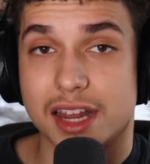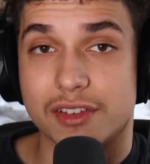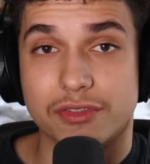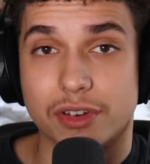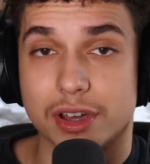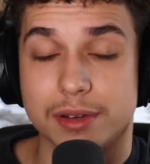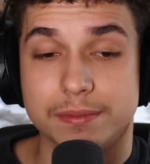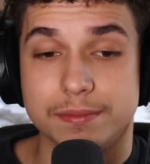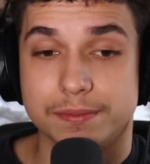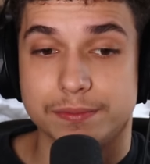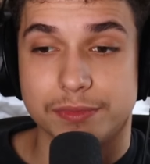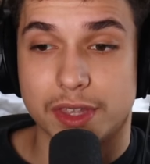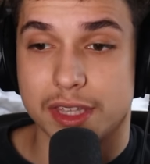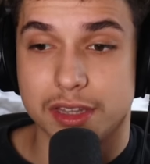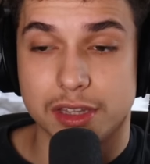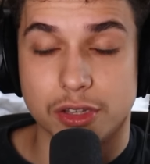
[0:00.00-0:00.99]
not fun.
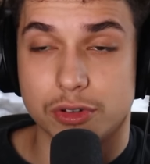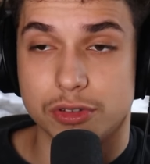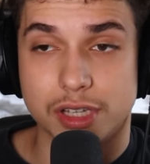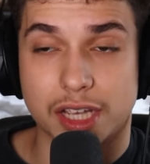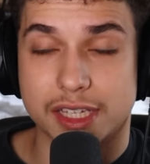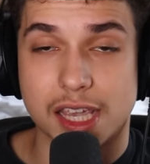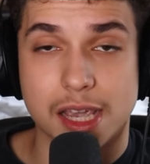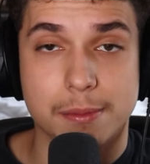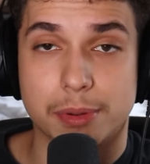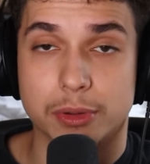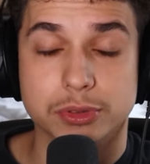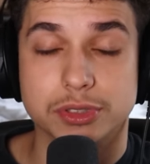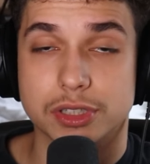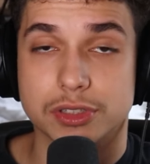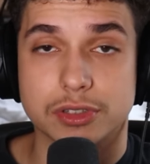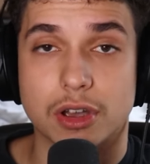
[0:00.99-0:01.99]
It literally, I can't
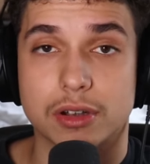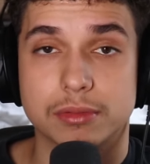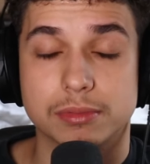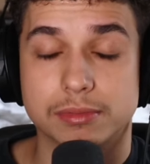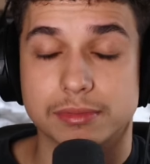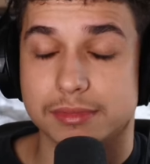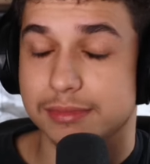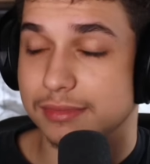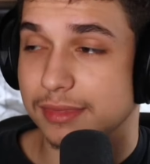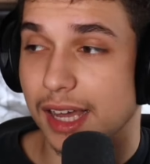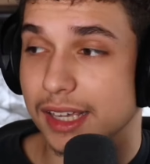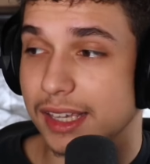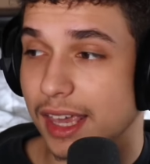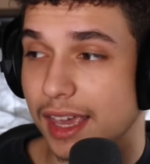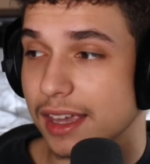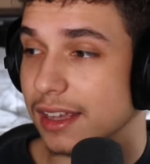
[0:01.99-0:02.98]
post the song. I
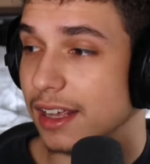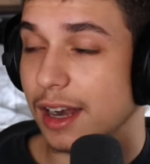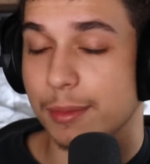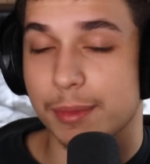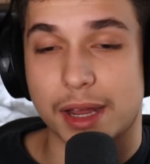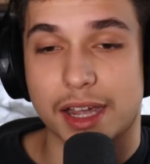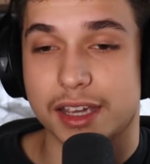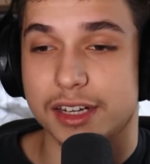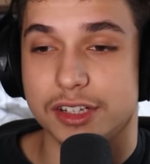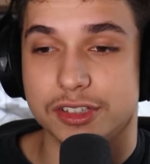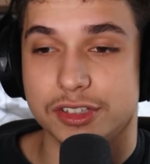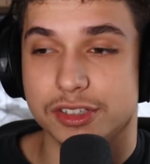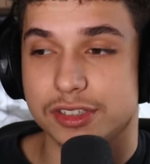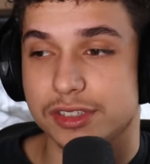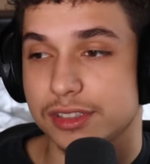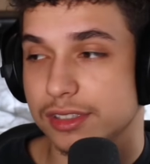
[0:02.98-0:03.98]
can't. And I'm not going to
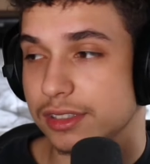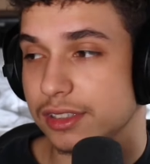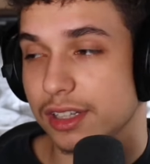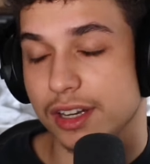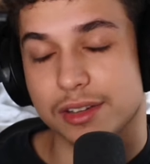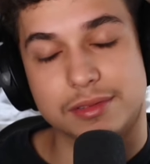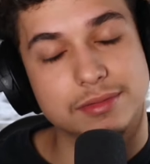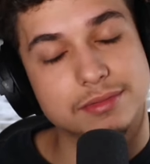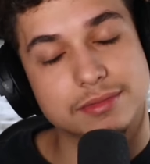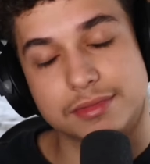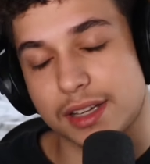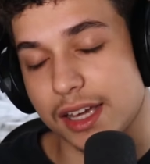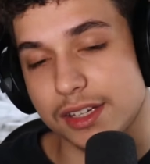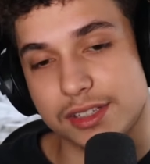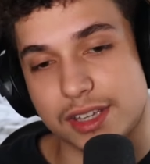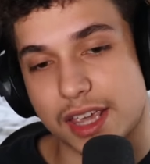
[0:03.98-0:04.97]
just, you know,
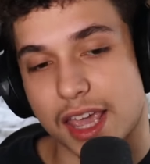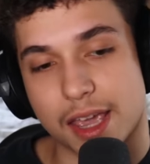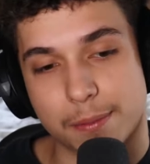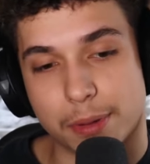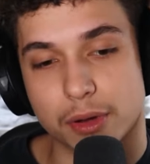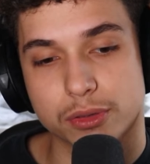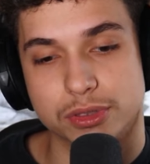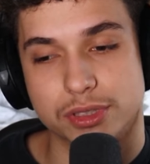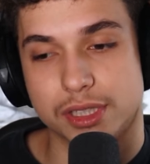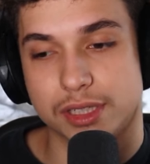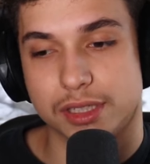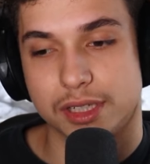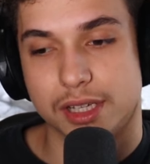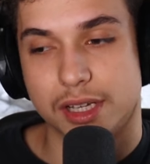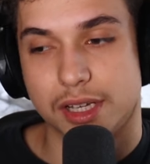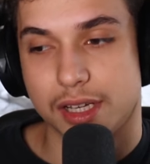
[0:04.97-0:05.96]
I just can't post it.
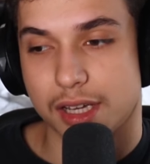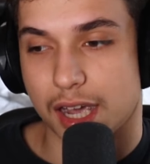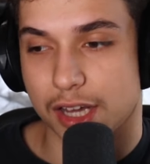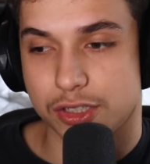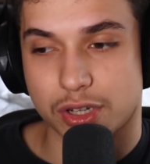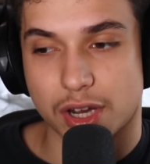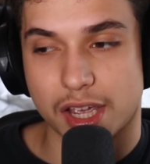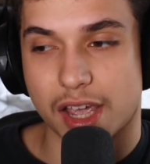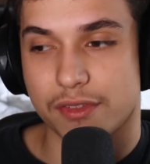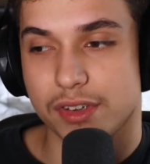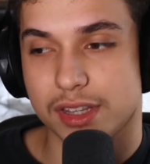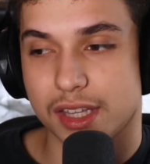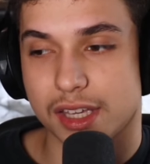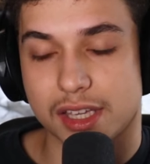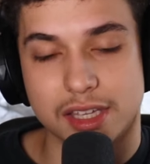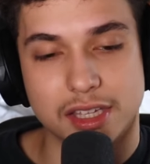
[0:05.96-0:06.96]
I try
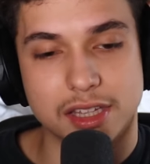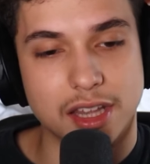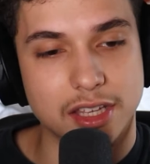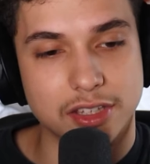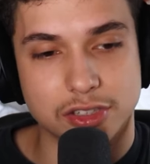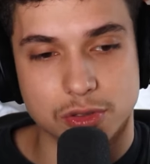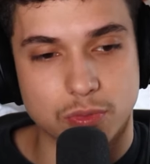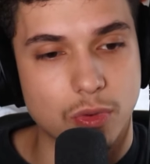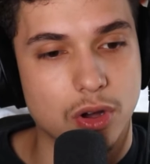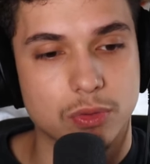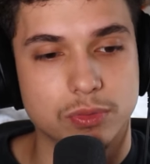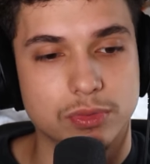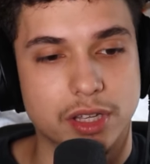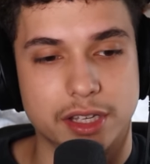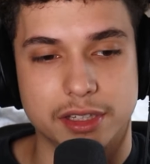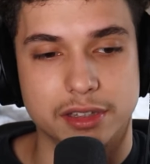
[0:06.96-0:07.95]
everything. They just
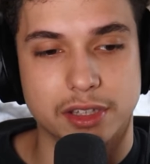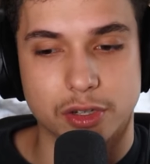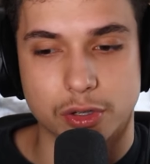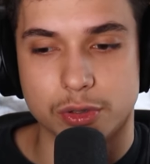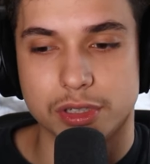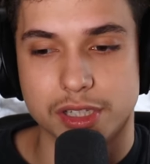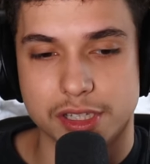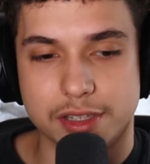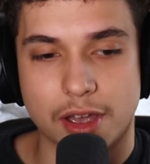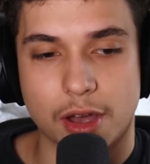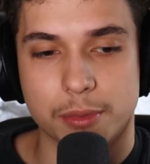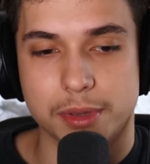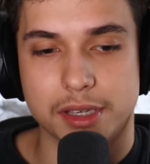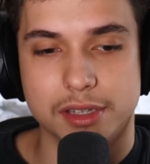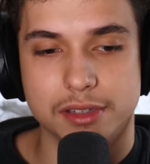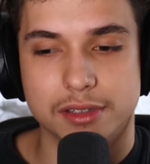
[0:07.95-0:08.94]
won't. They literally tell
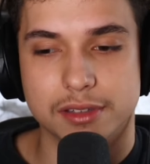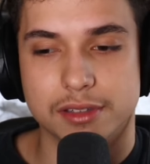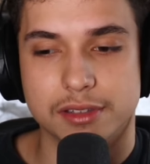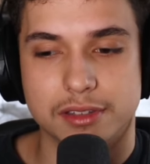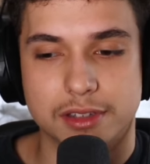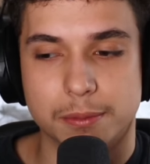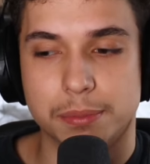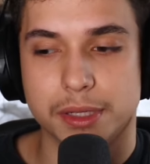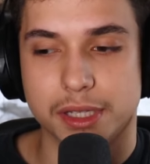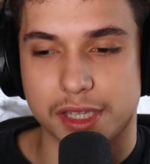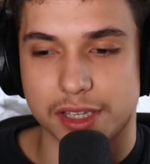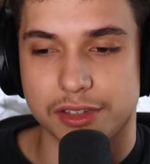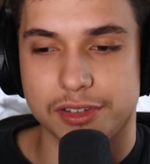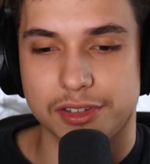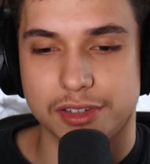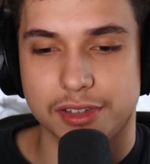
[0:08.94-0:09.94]
me to
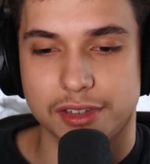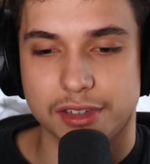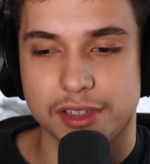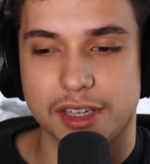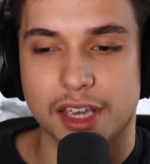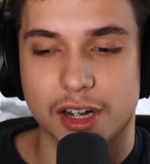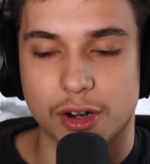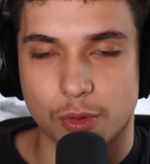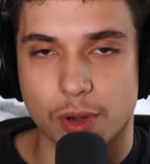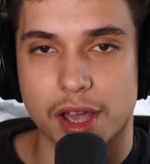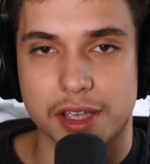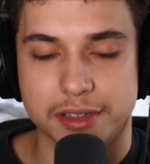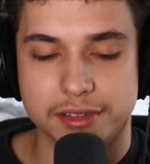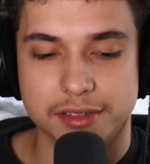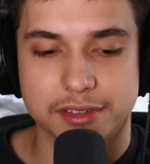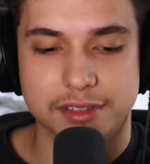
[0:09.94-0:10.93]
please get
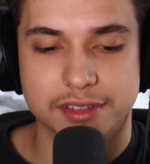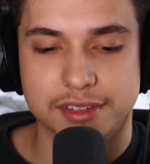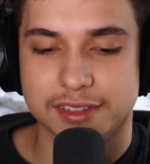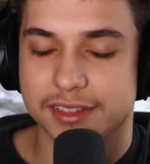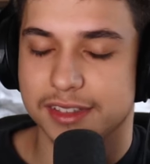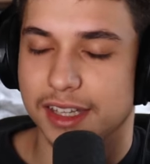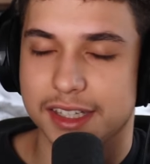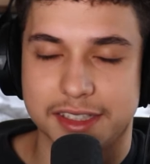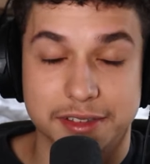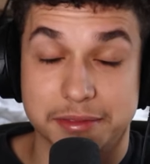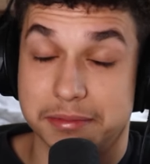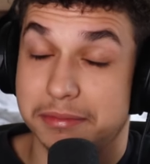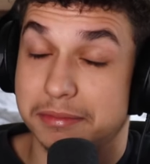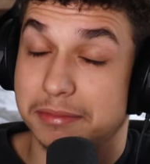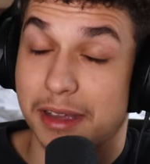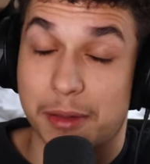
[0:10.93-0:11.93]
away. Like,
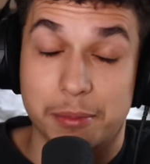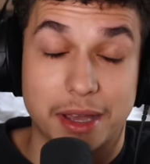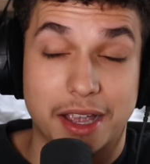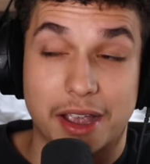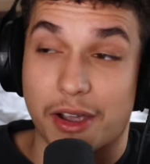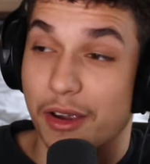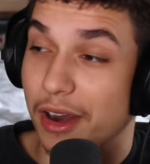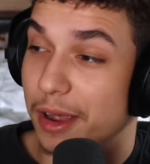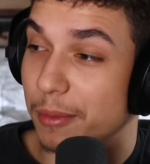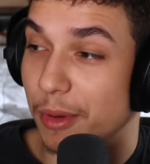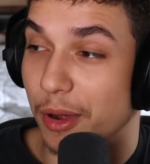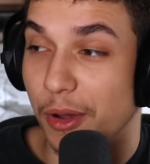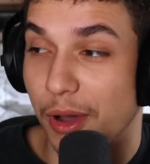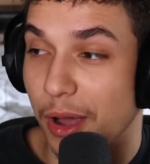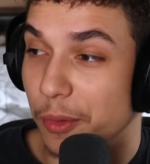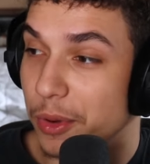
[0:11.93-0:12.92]
I'm like, all right,
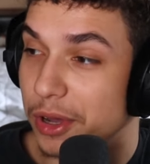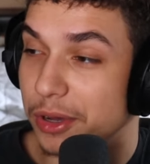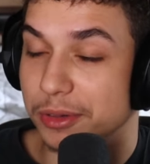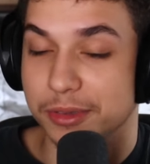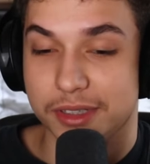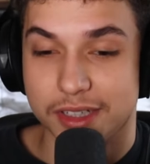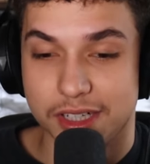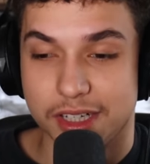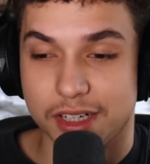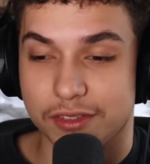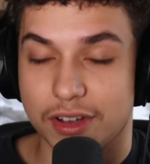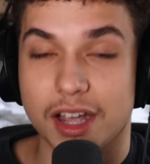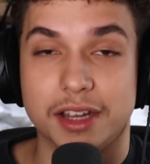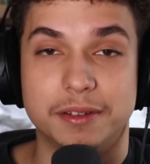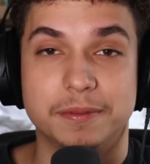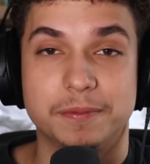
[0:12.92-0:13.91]
bro, I will.
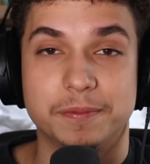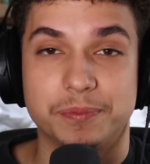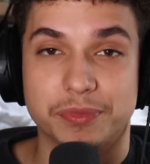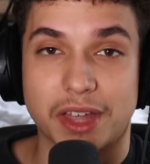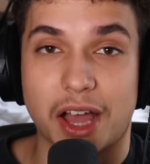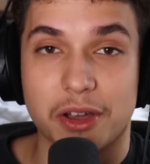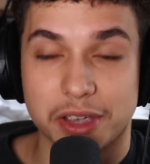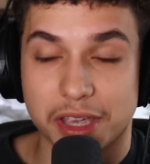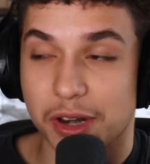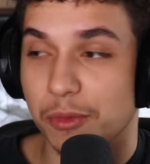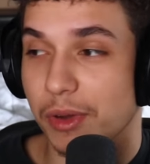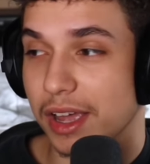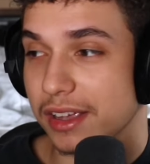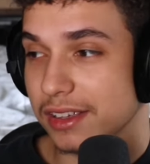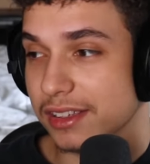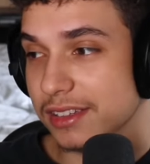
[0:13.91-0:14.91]
Fine. I'll get
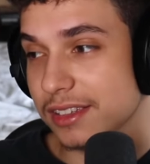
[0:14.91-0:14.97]
away.